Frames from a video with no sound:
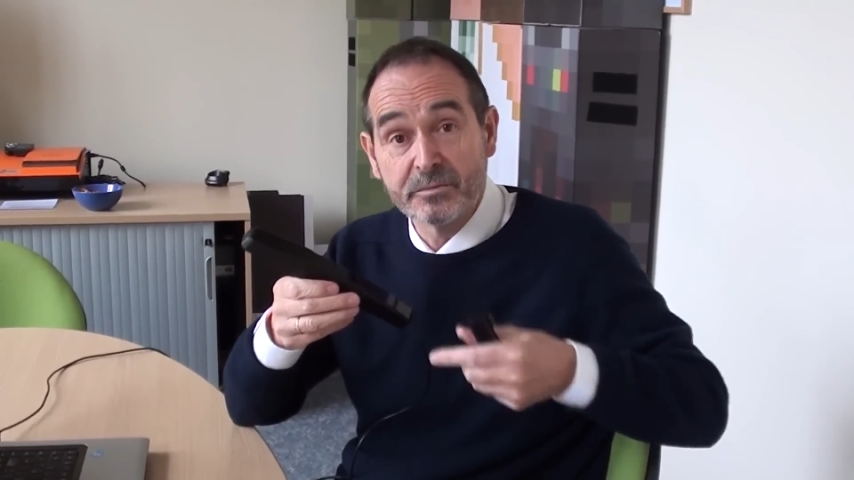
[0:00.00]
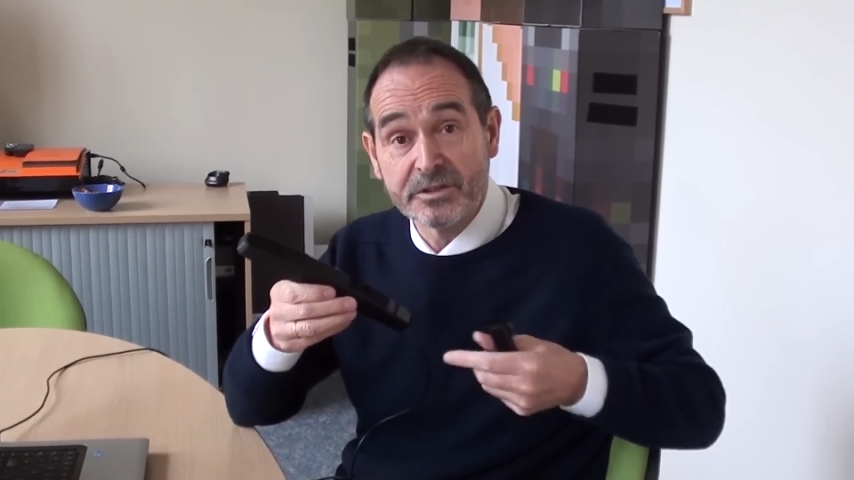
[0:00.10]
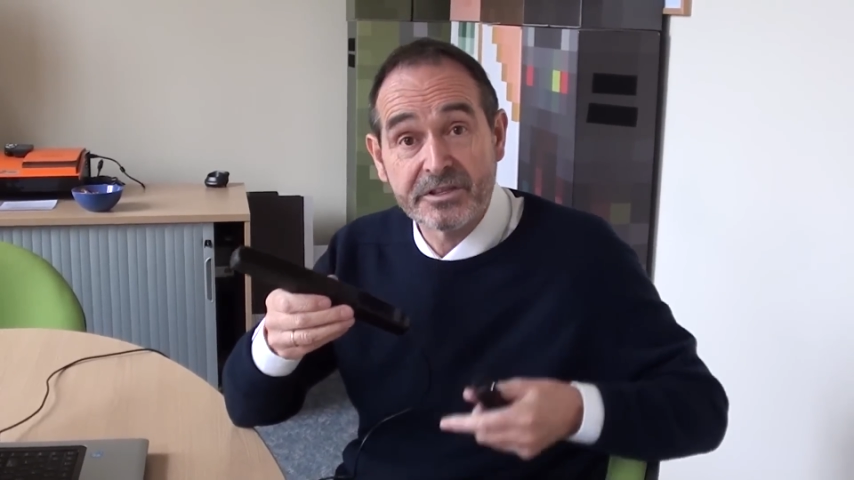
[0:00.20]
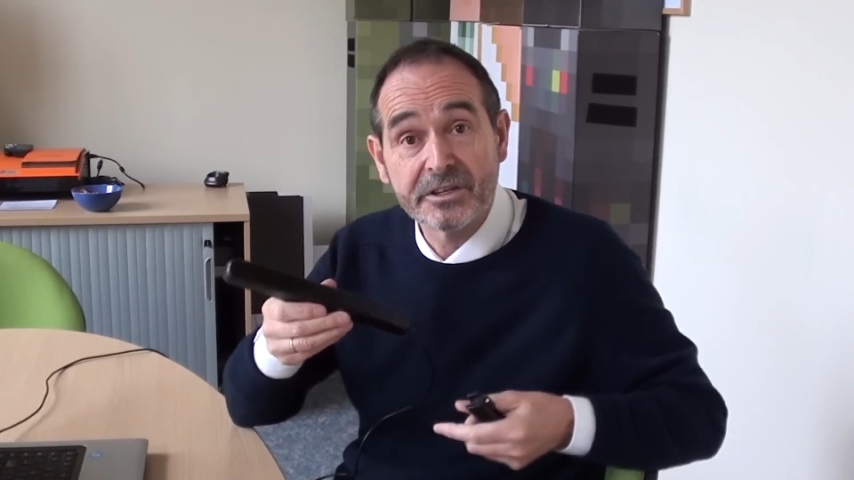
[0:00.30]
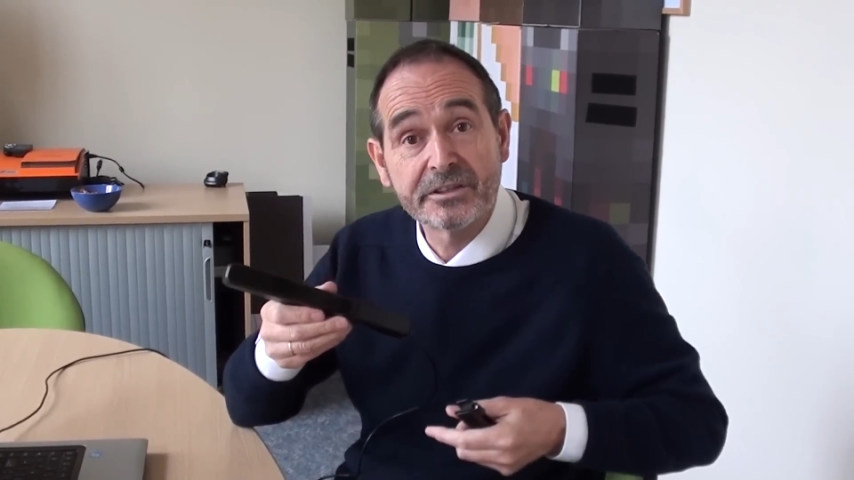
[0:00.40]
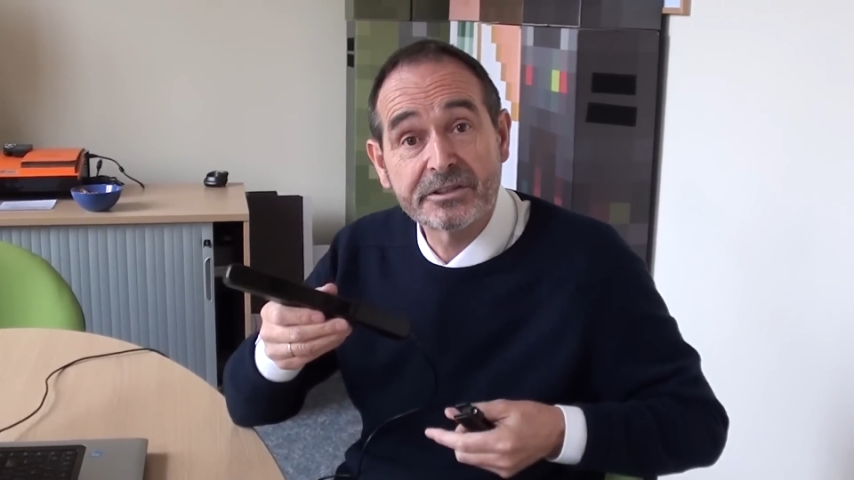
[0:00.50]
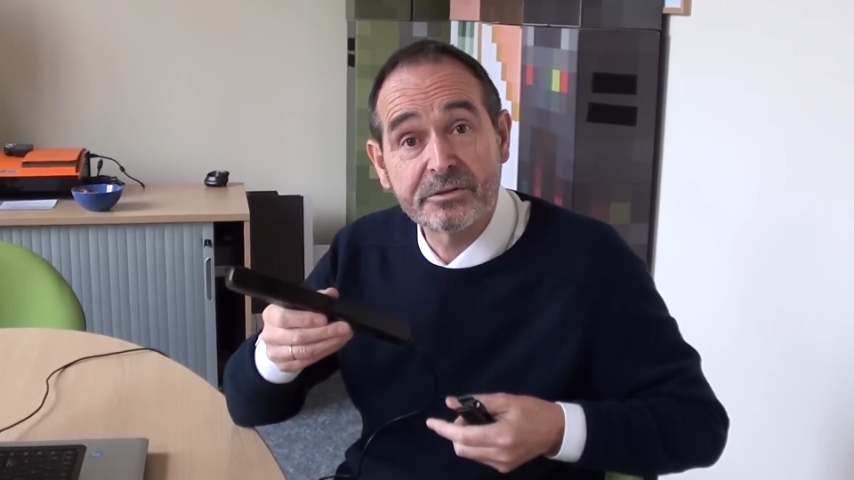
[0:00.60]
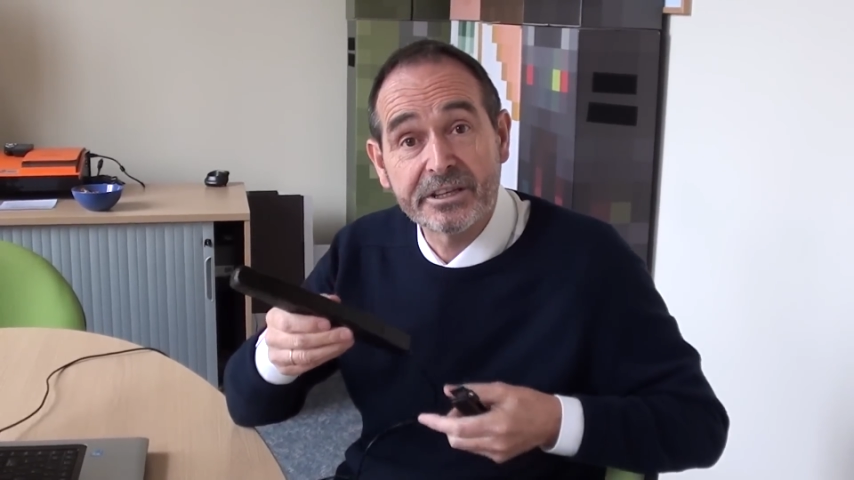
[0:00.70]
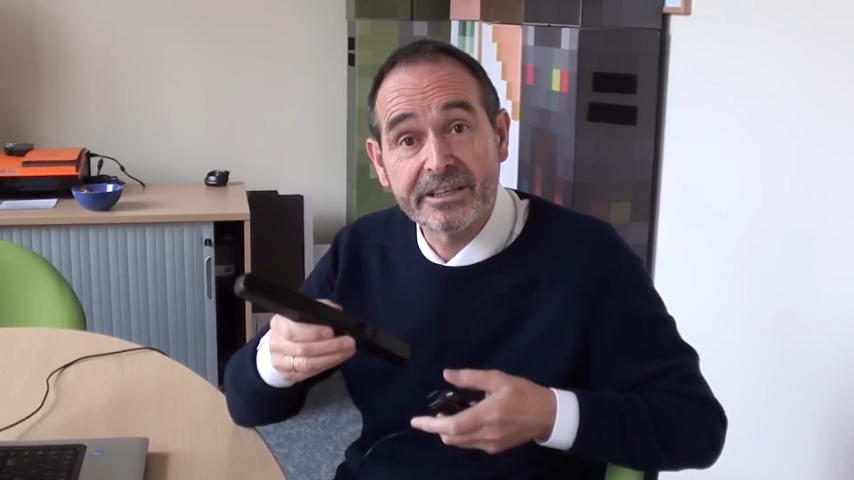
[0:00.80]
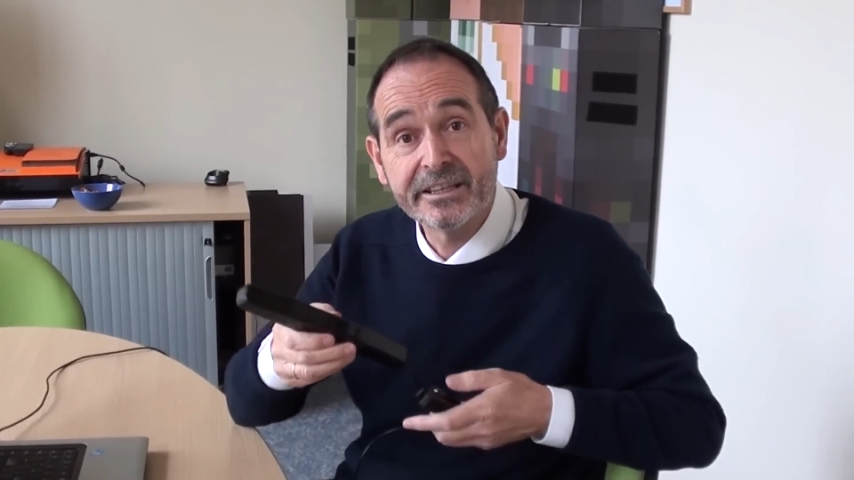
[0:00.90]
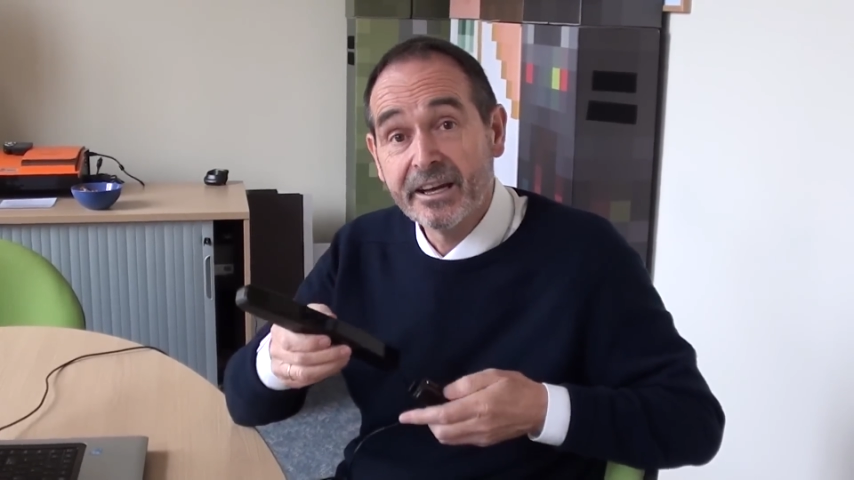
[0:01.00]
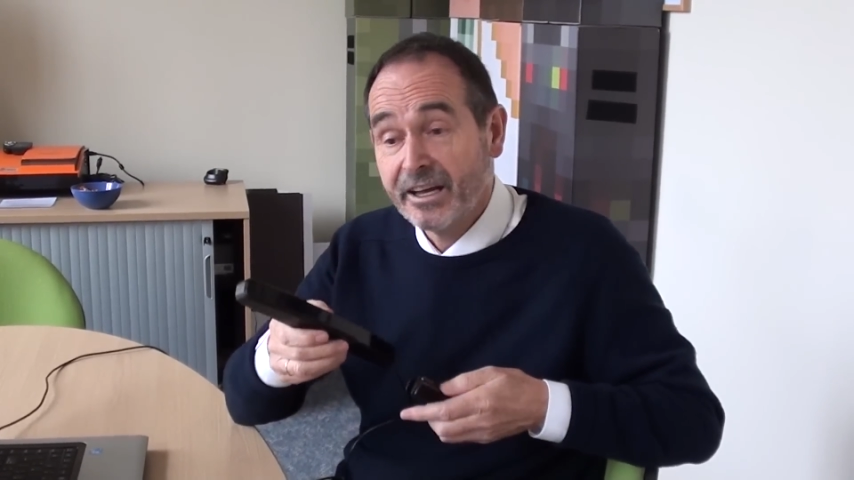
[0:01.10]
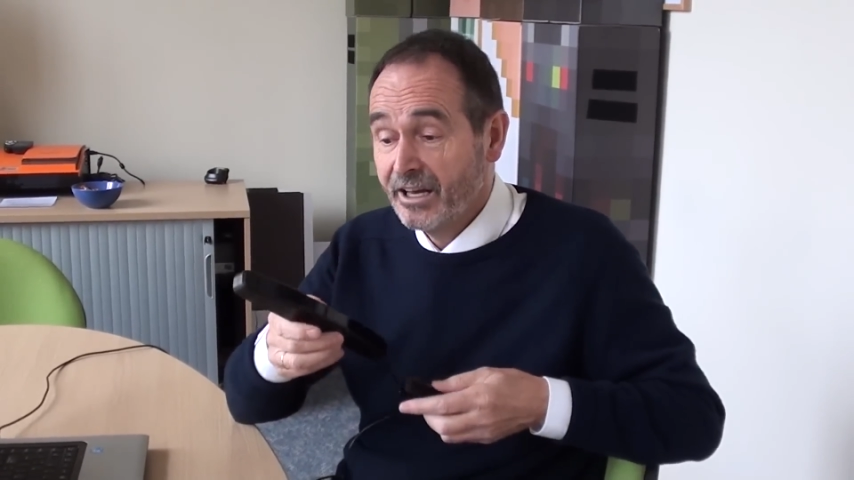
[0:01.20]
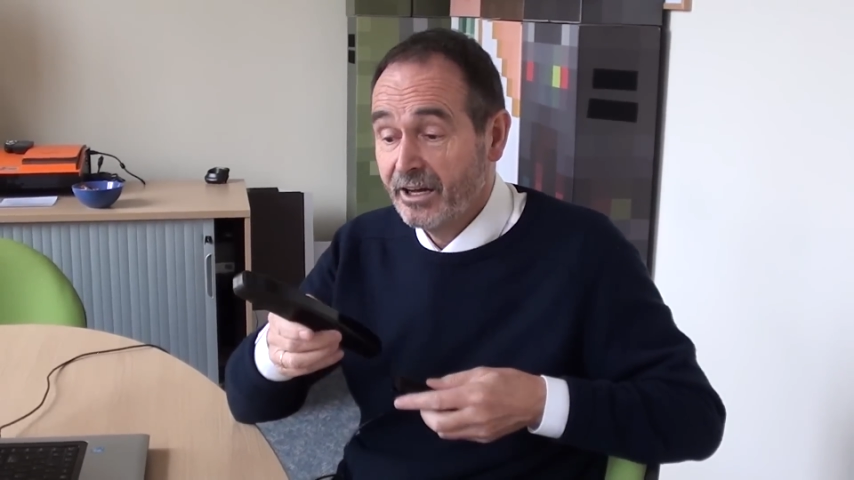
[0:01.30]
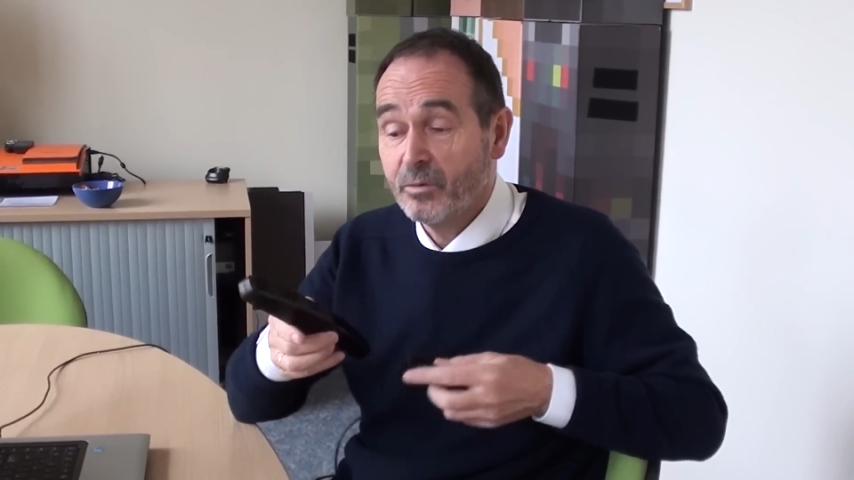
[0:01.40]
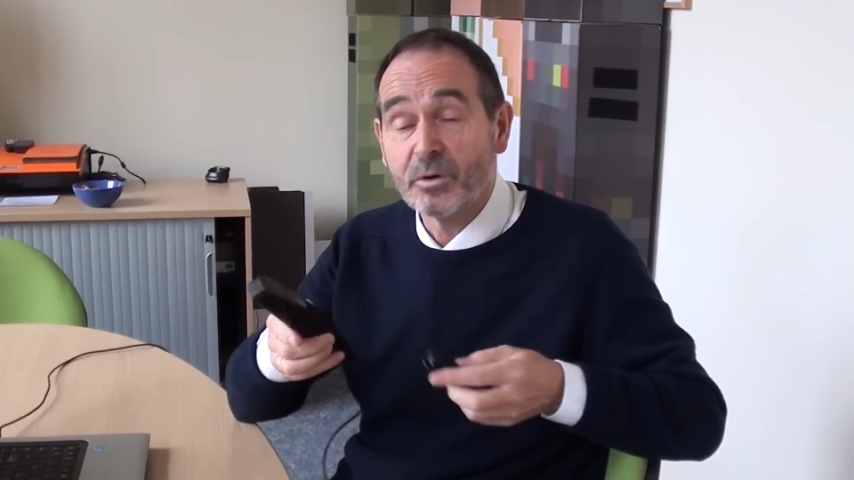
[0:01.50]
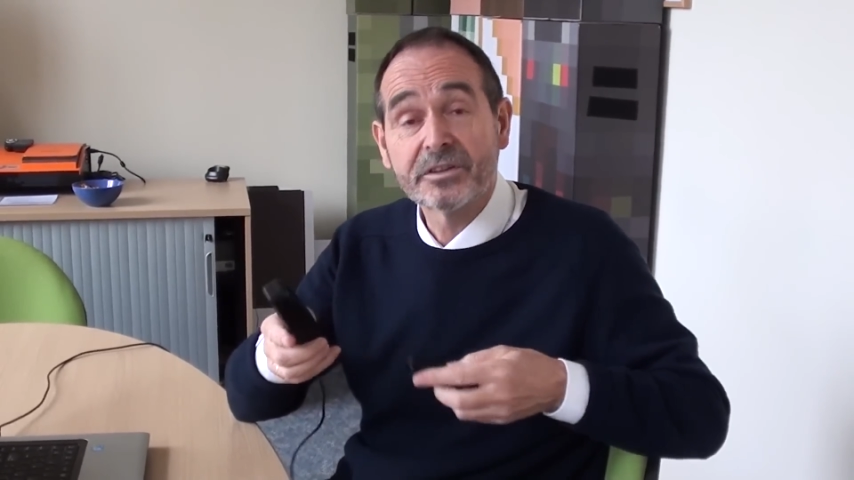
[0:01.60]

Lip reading: with Dirt 3, one